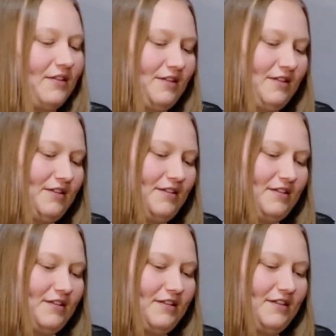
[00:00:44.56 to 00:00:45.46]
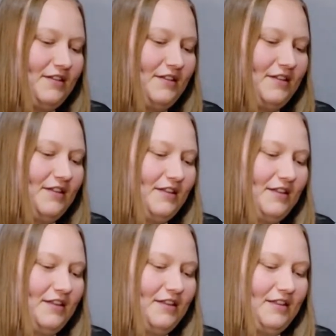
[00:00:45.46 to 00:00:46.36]

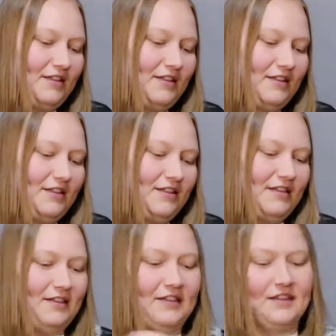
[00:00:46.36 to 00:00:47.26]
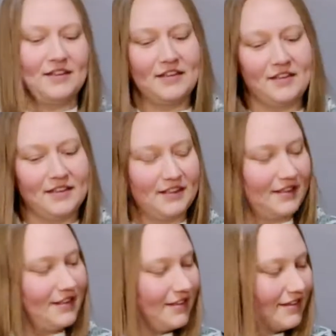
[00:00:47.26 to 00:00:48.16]

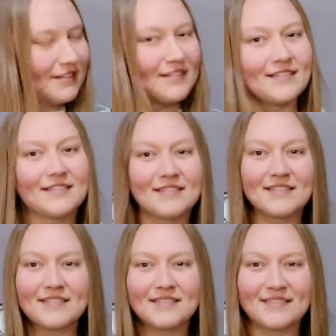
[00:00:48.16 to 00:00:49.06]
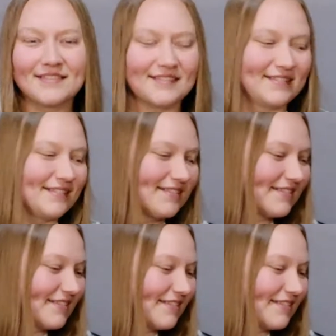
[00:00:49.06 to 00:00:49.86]
[no speech]